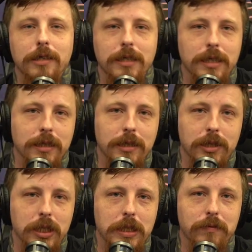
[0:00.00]
Izzy. Get
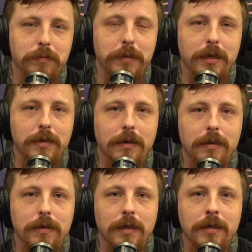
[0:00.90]
yourself in bed,
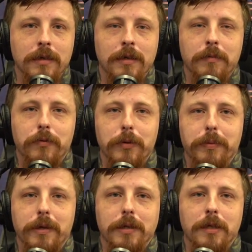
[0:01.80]
tucked in, before your
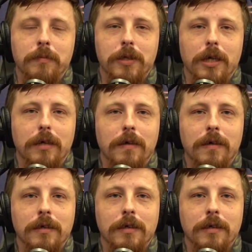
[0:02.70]
parents come and check on you.